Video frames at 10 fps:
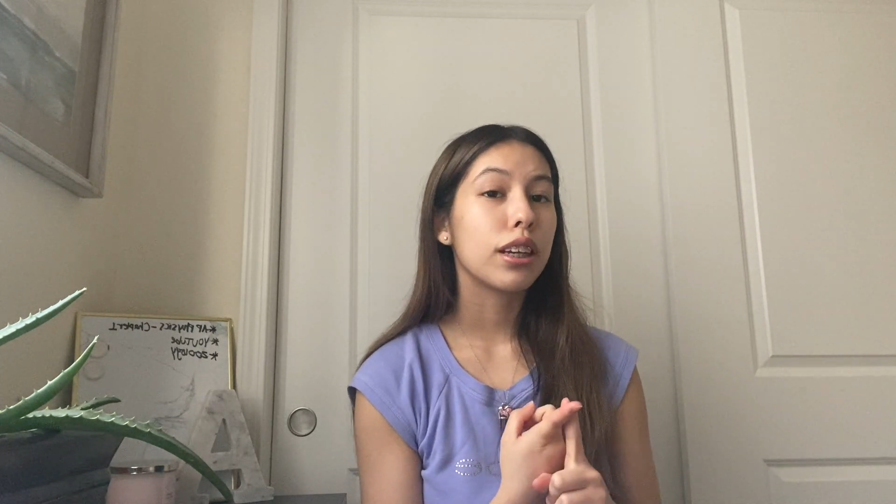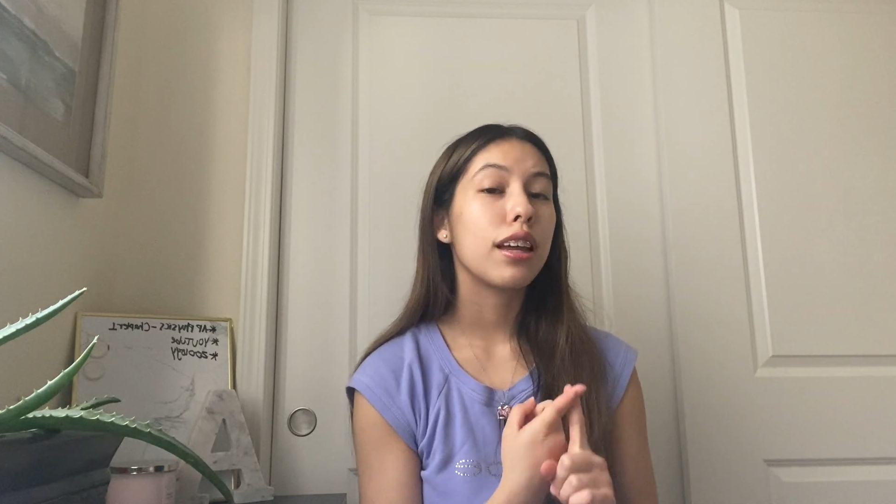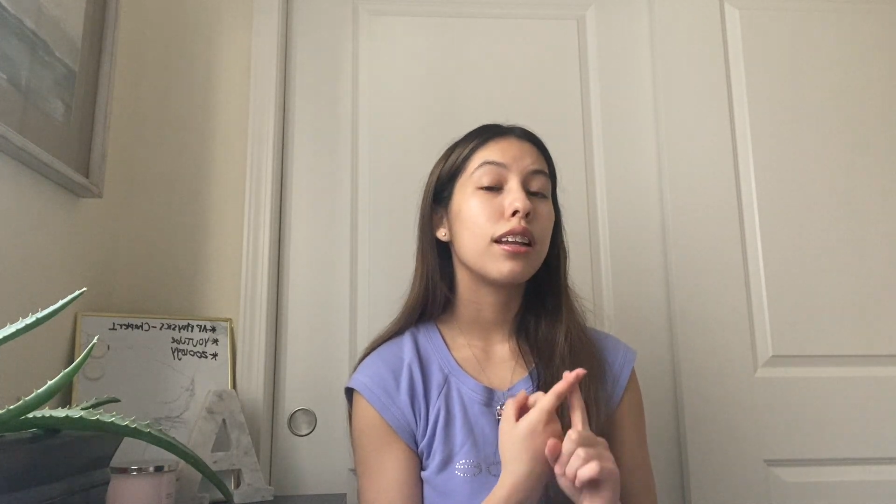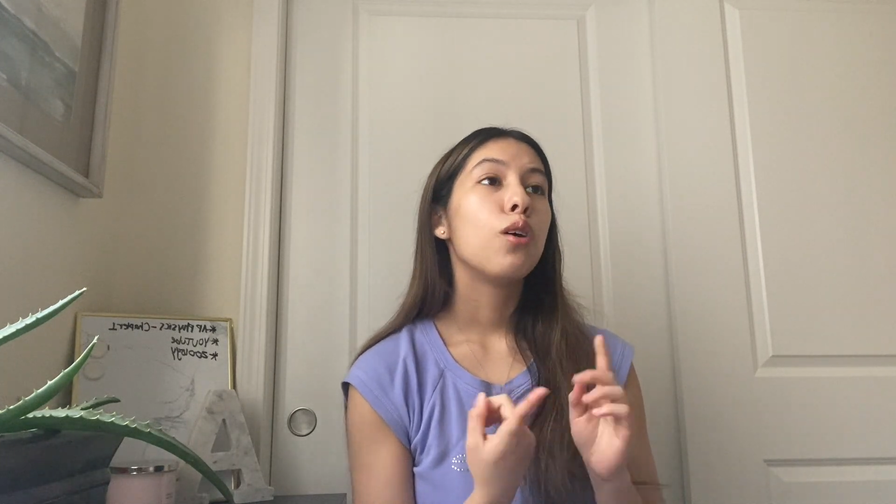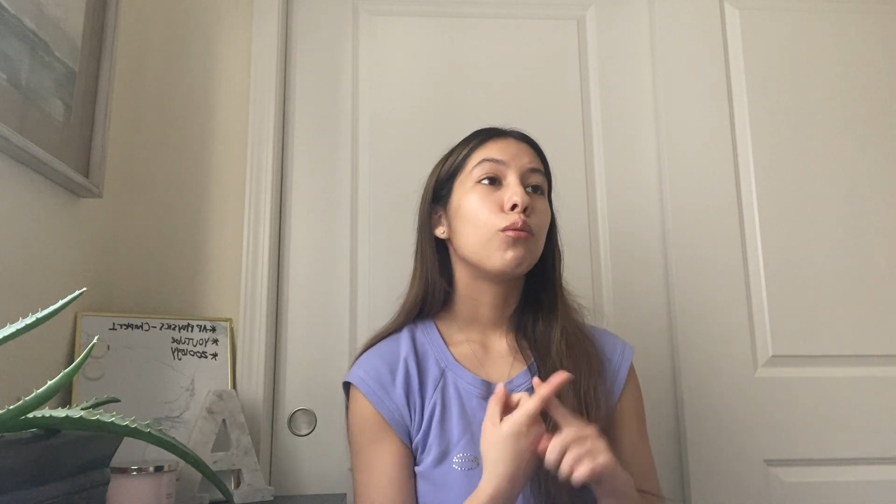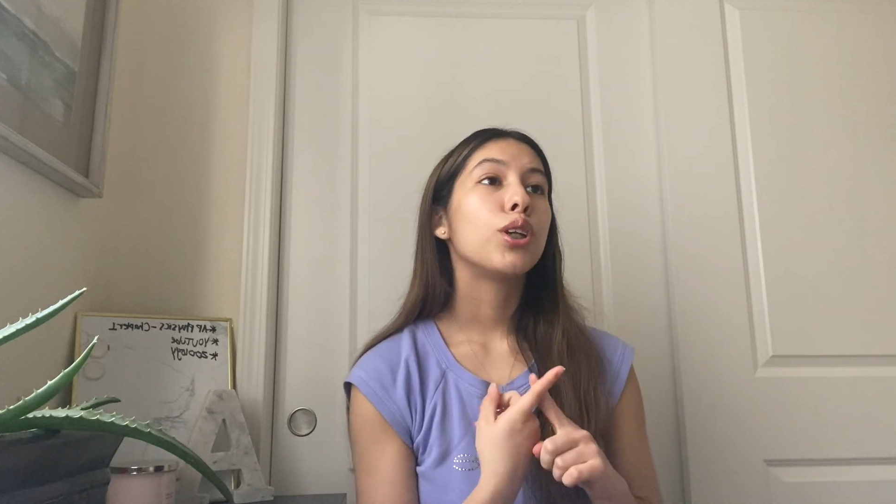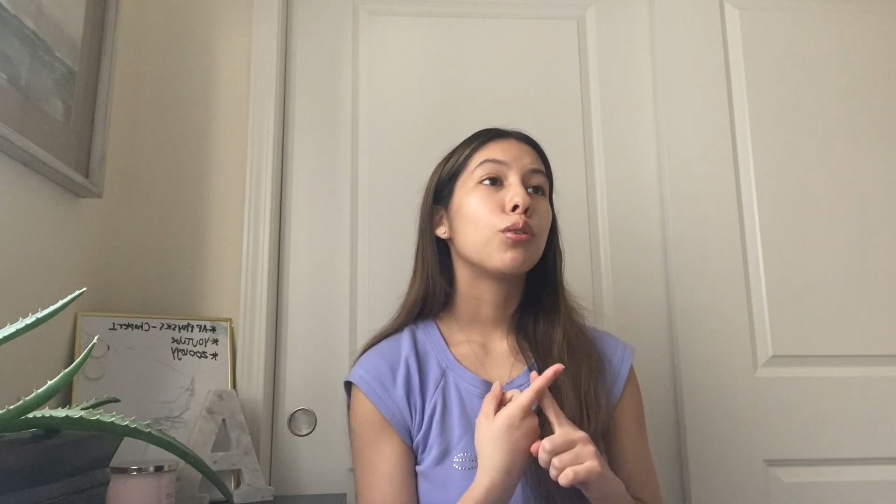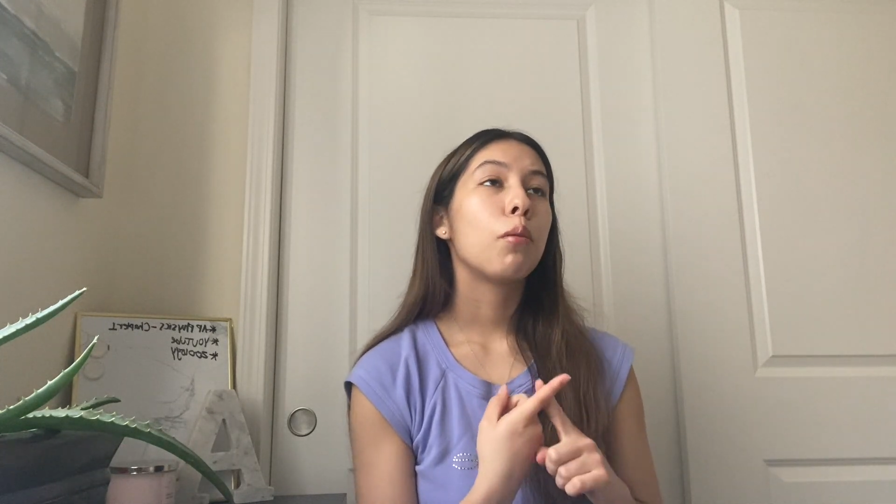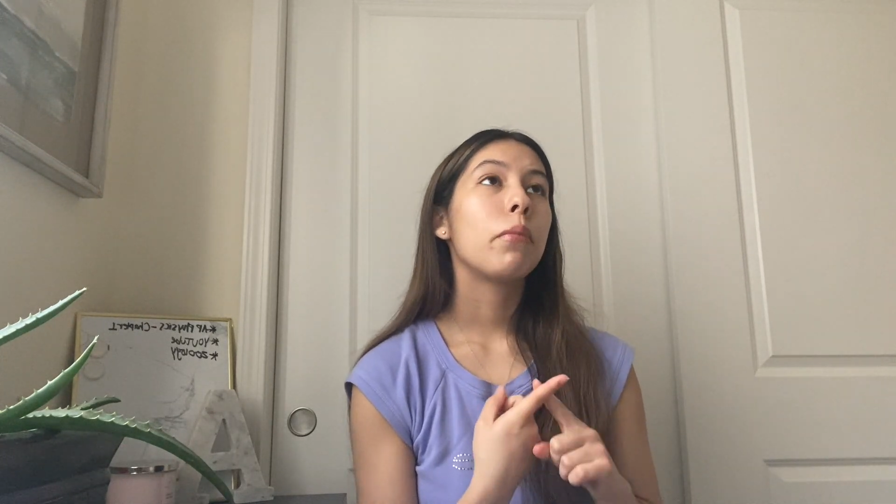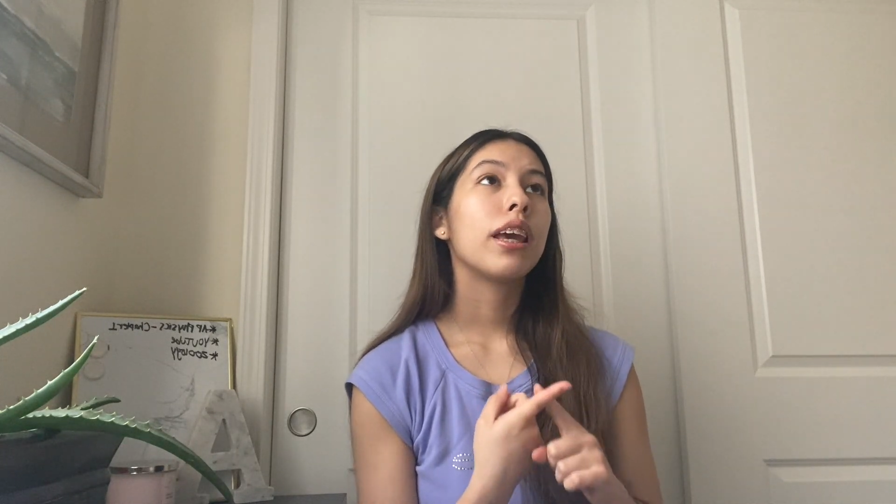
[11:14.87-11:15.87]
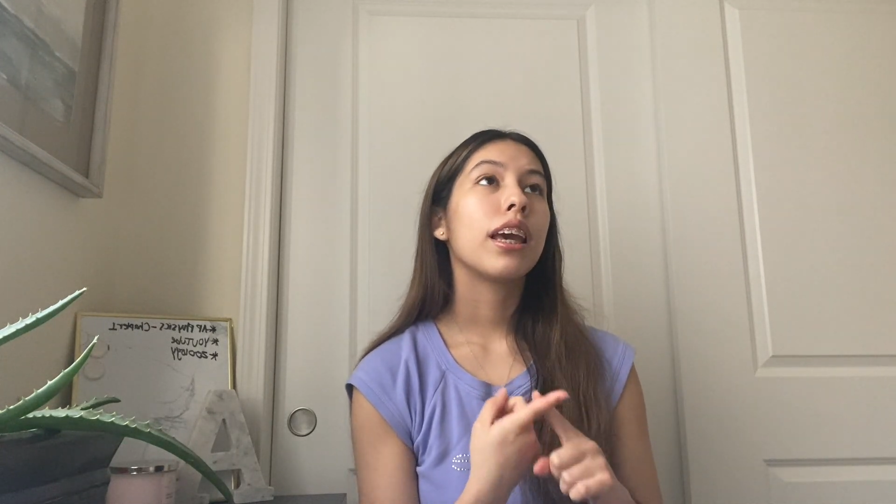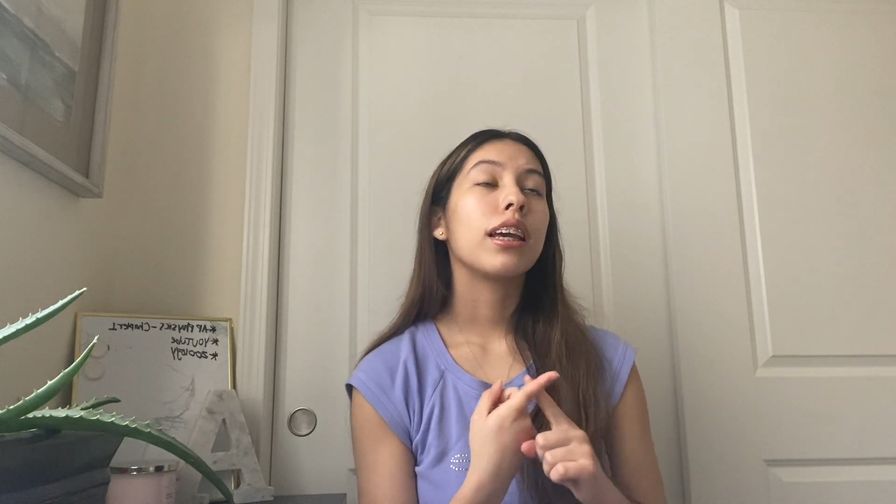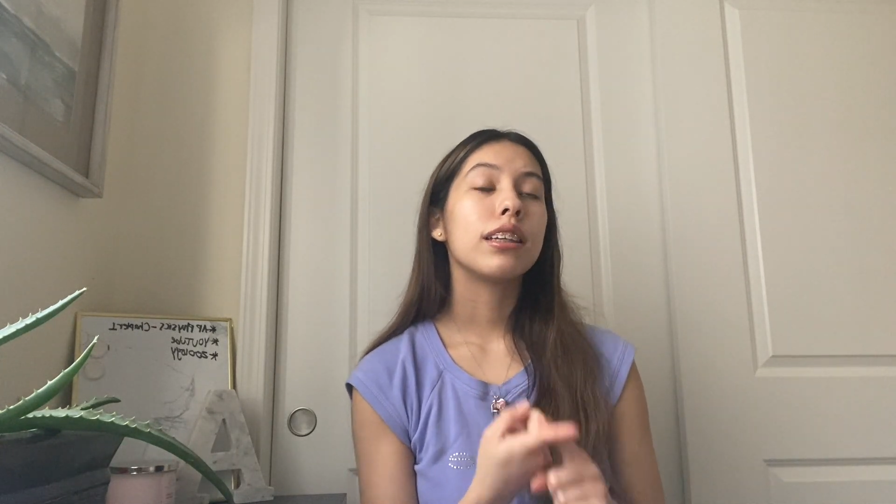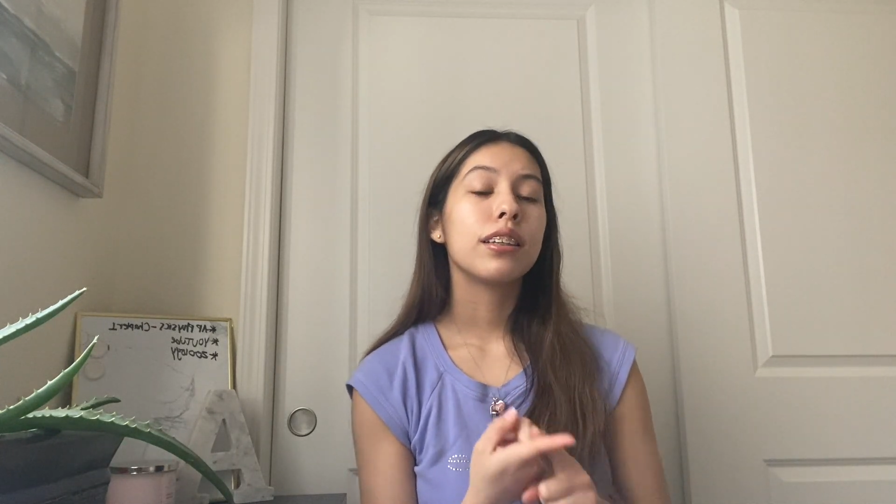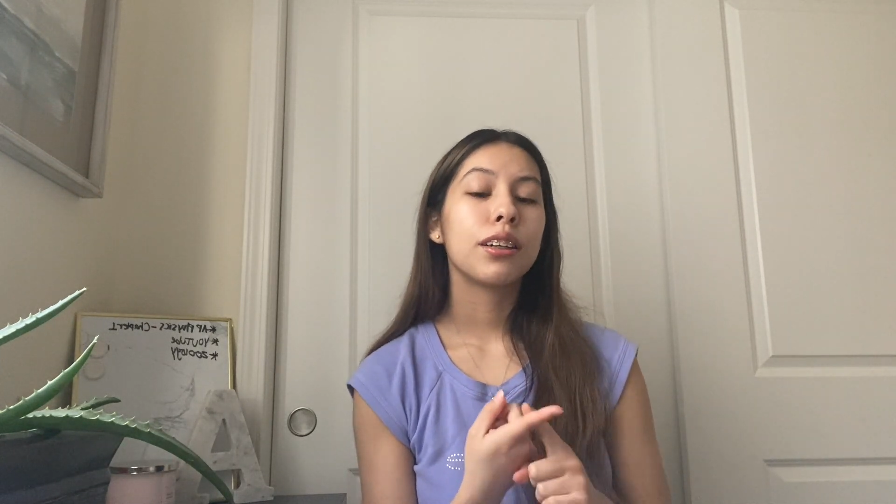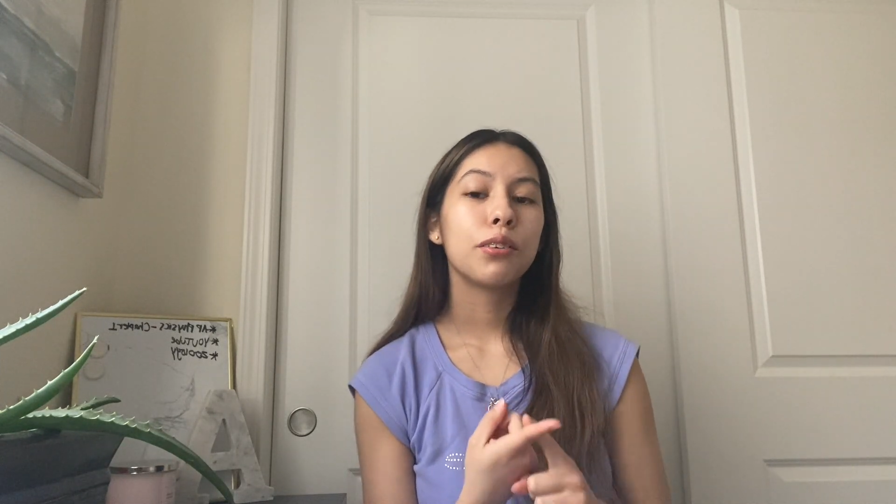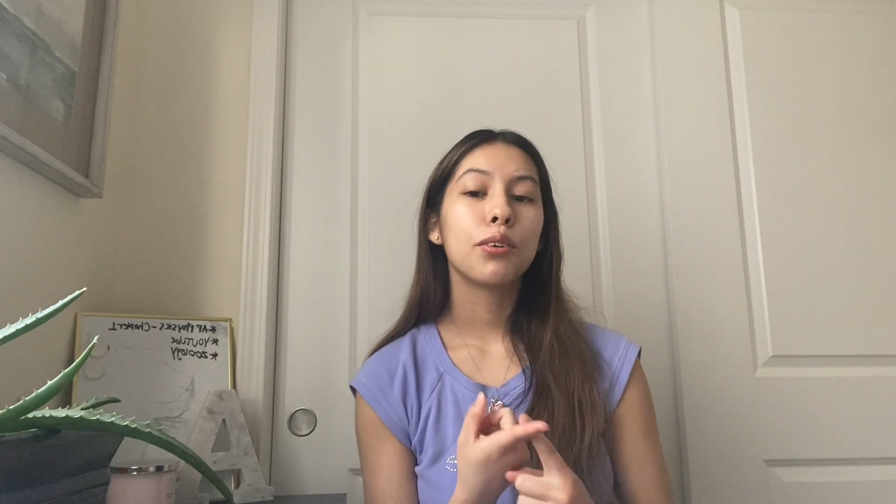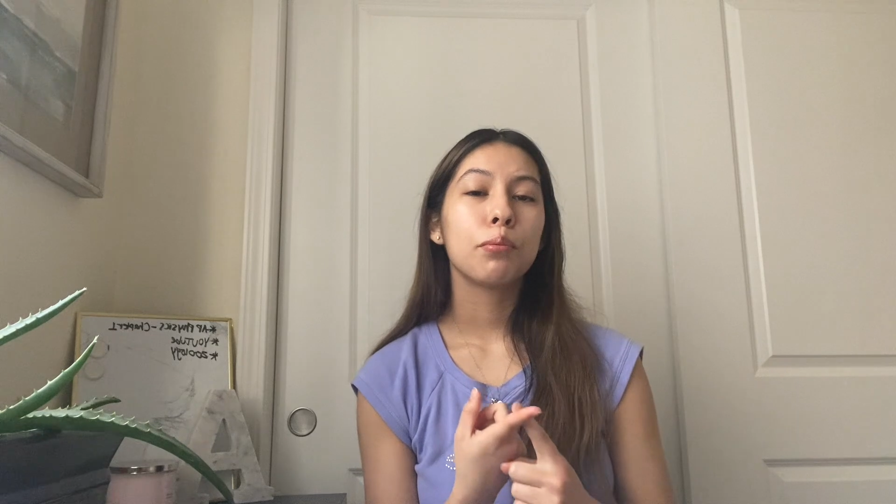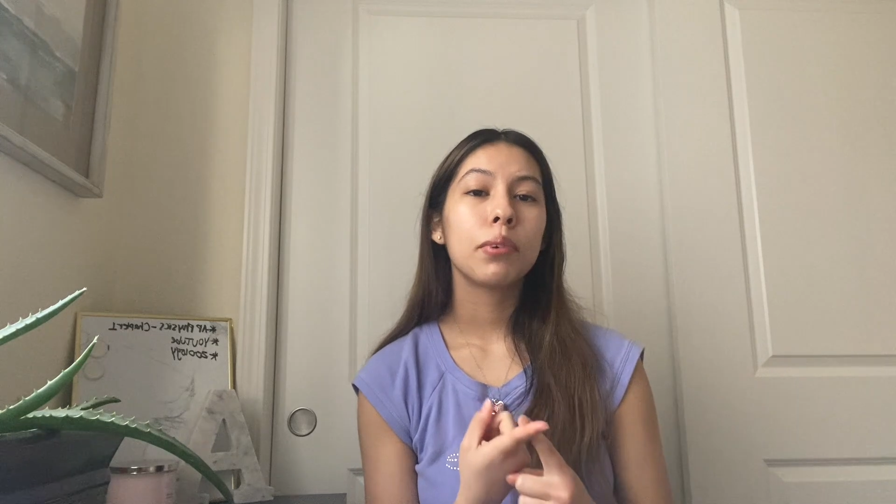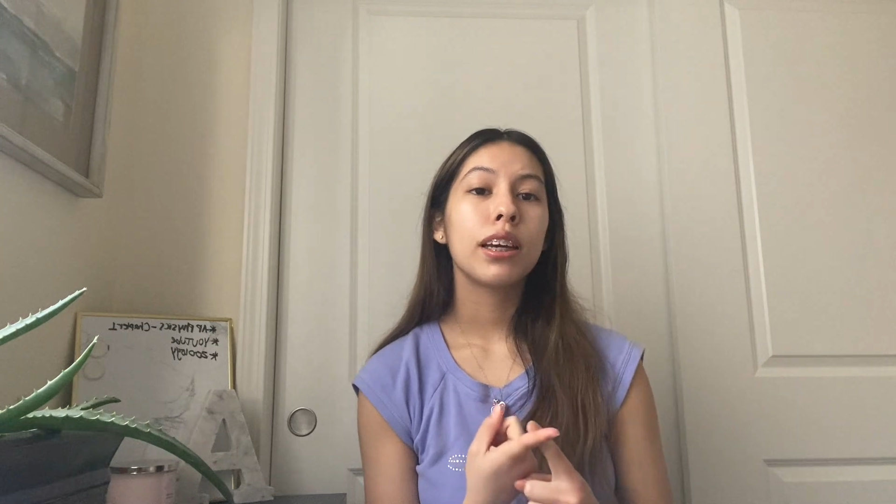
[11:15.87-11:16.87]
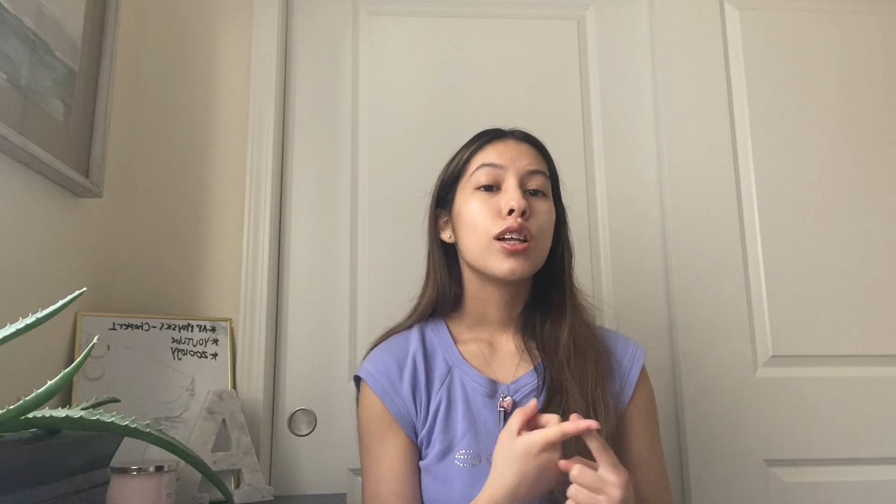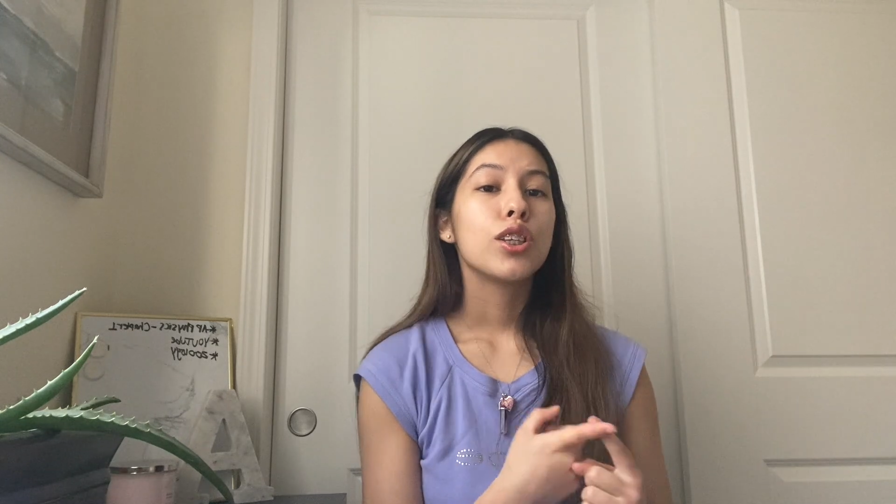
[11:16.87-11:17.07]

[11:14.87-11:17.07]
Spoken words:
and which will make it easier for me